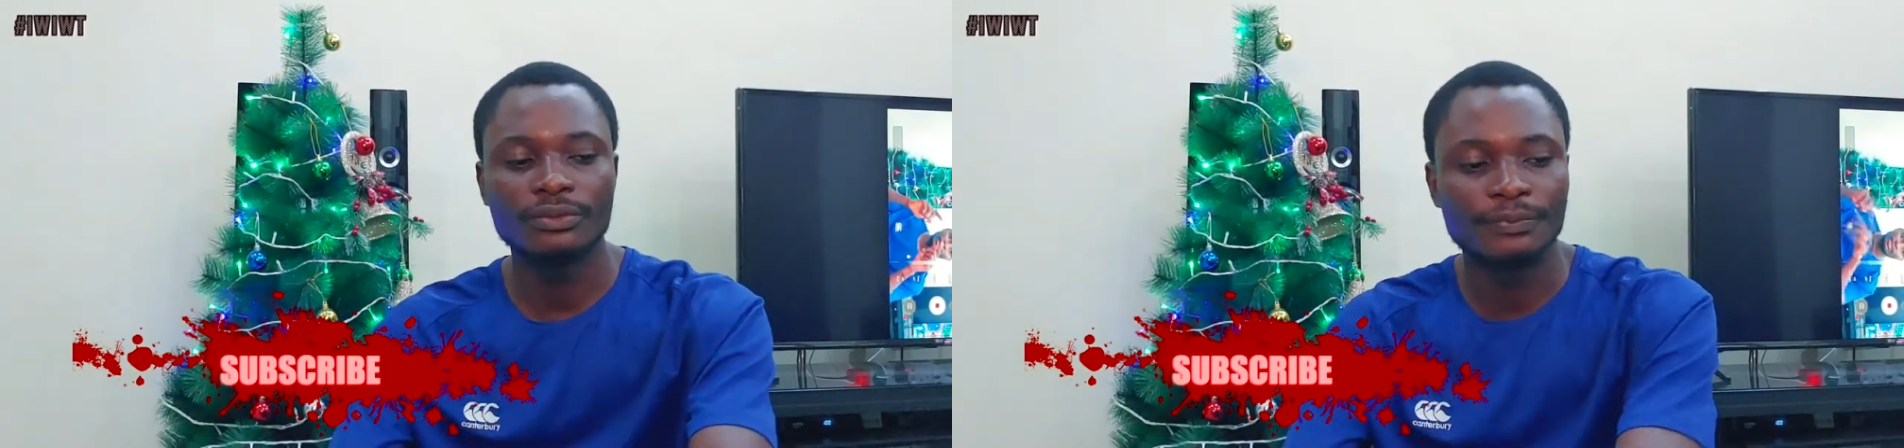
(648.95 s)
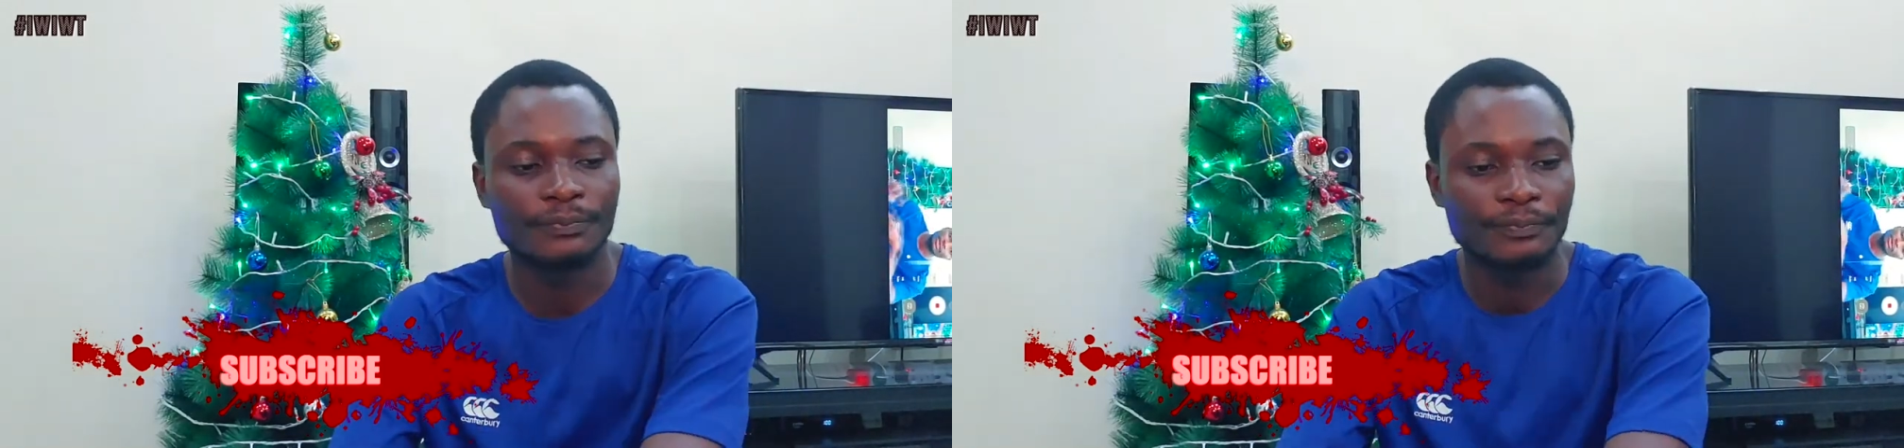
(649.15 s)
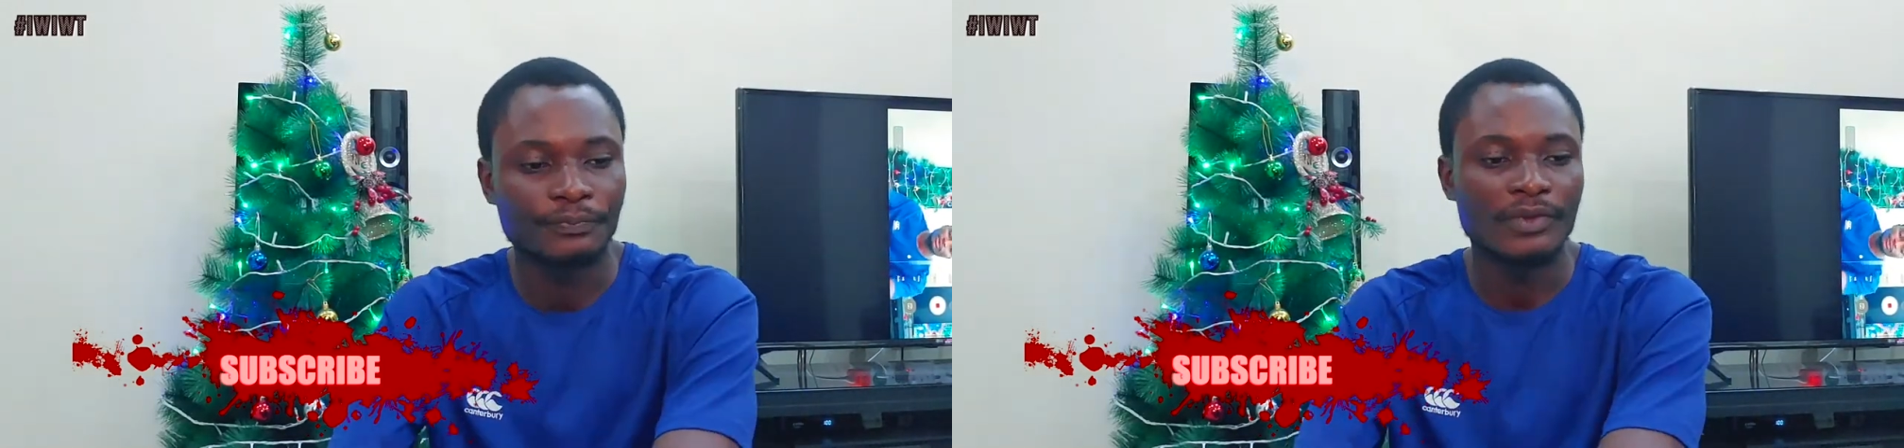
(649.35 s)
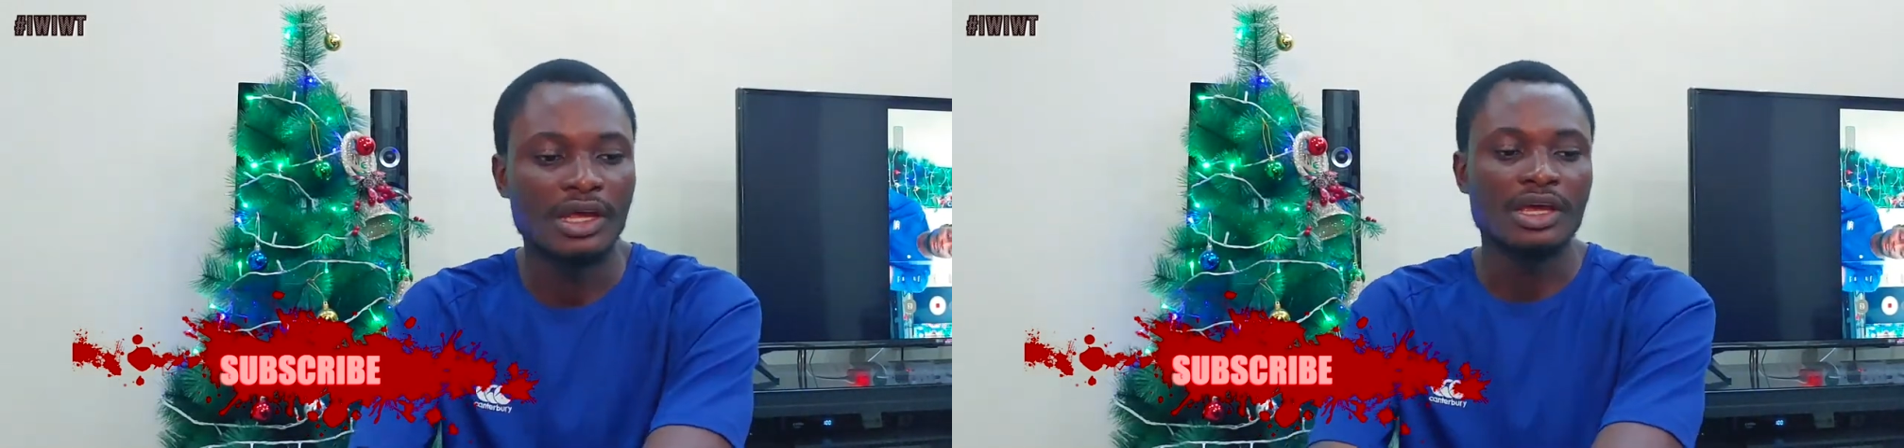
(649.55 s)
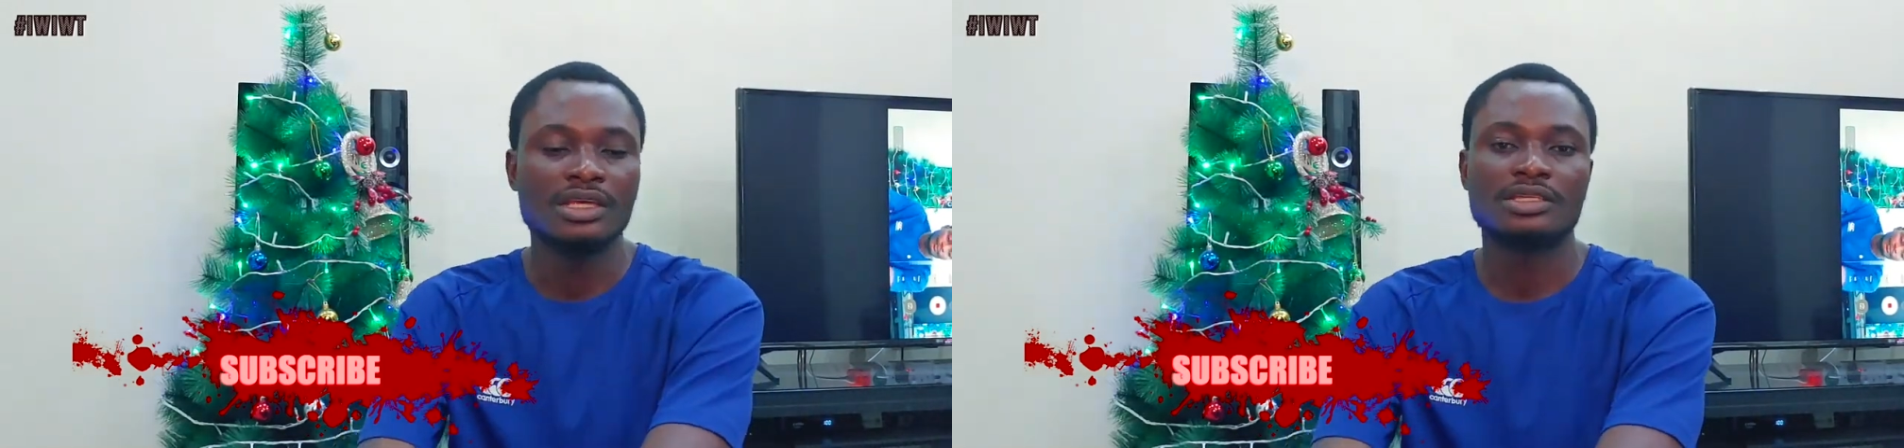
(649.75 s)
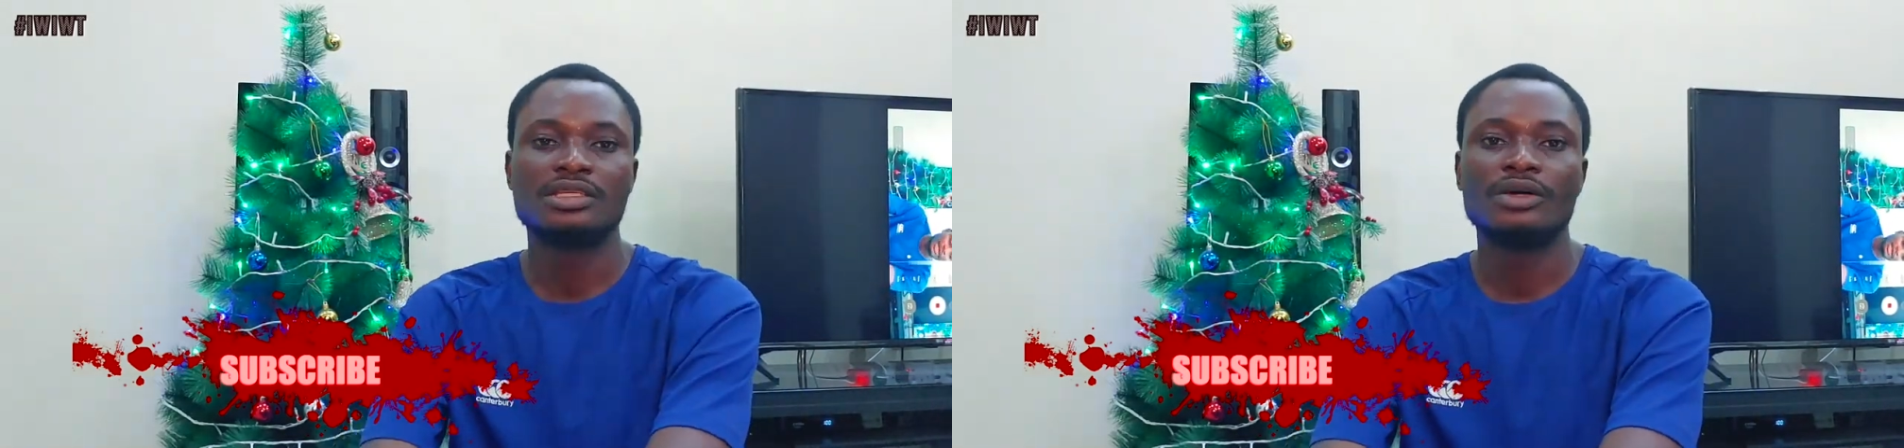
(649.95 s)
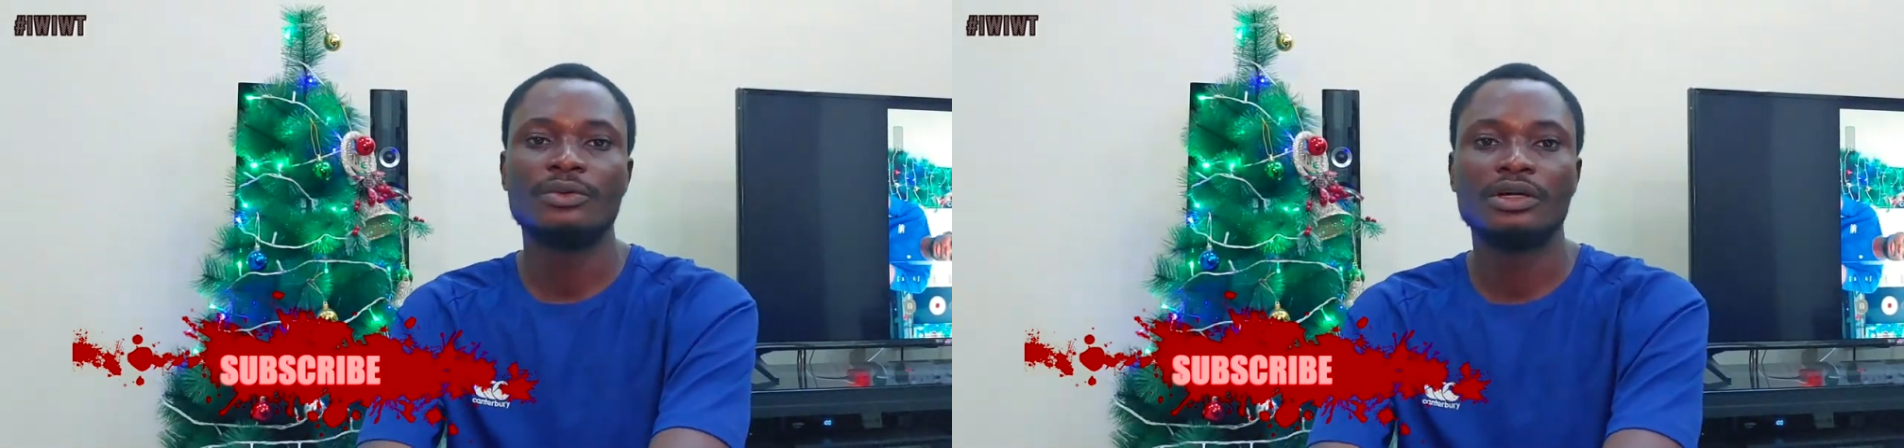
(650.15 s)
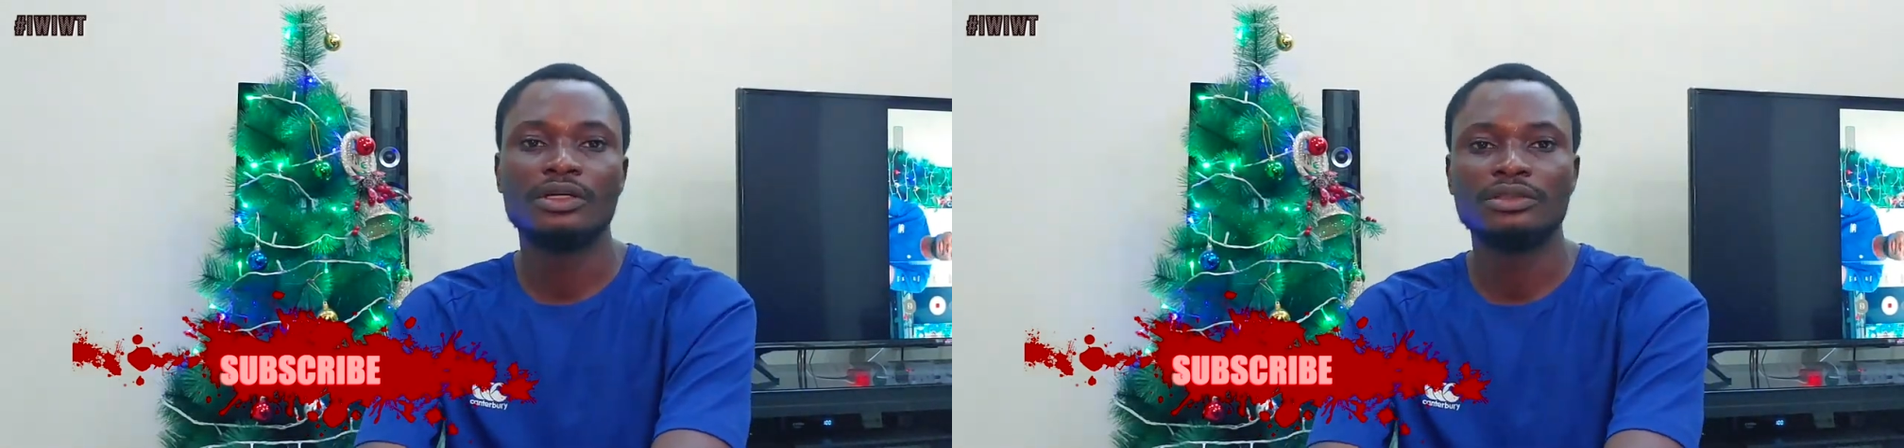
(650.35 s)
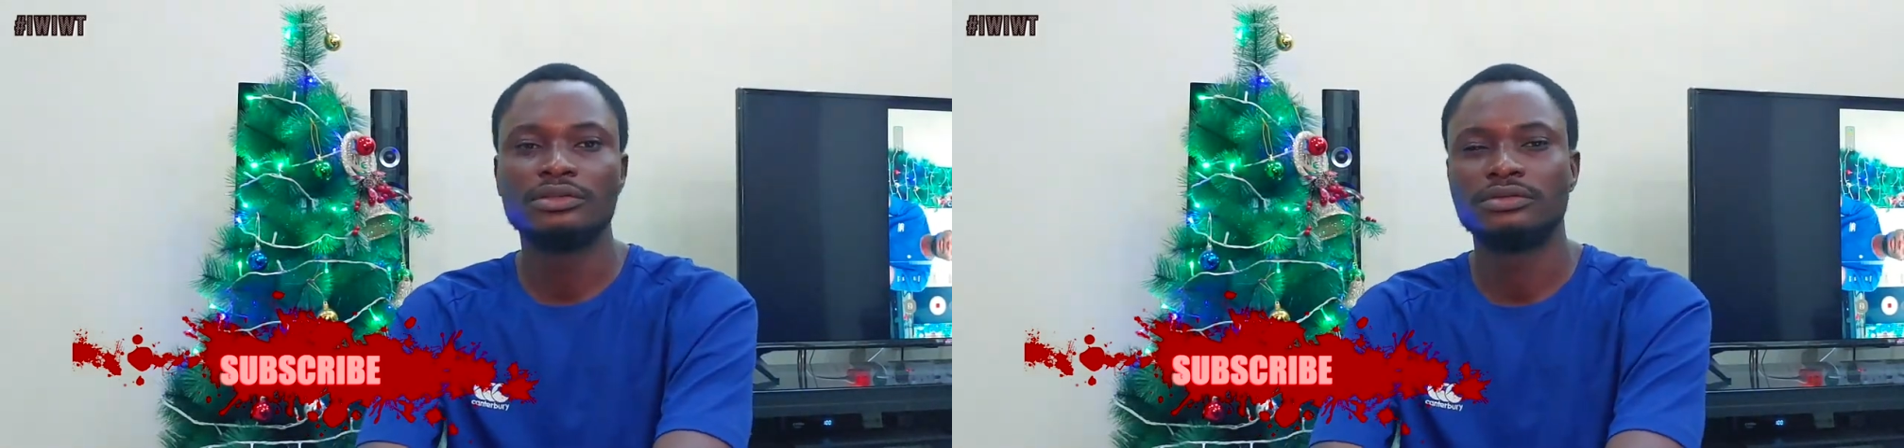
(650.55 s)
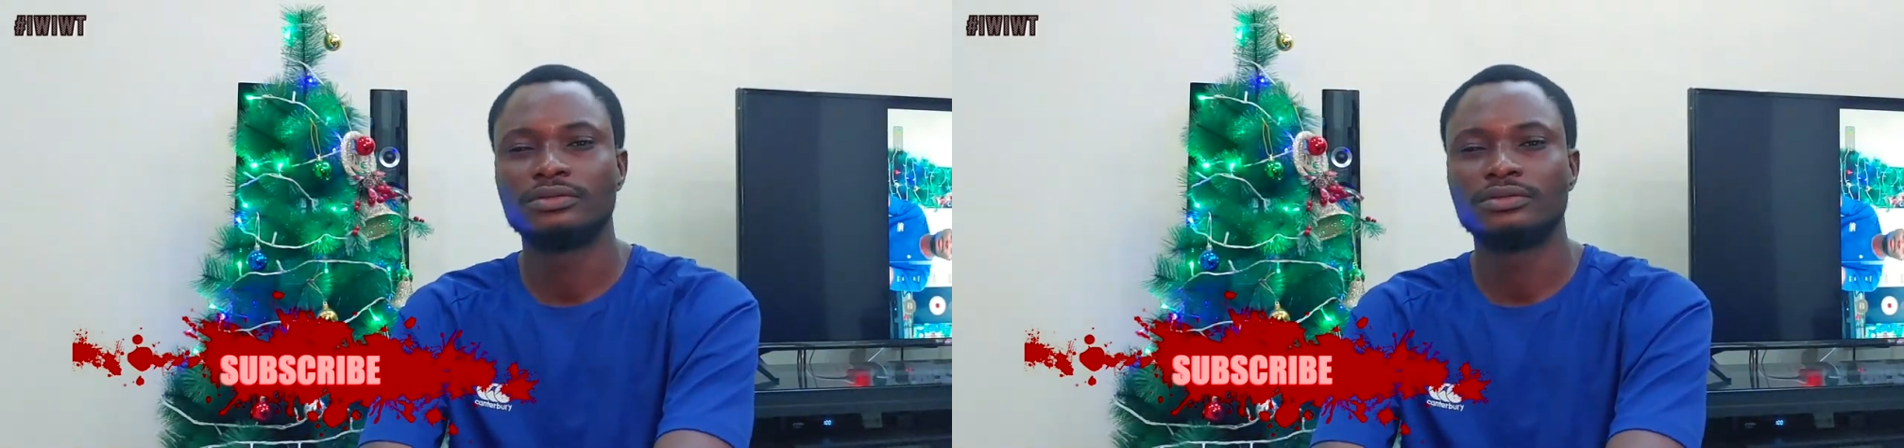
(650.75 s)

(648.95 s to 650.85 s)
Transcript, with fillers: Stay well,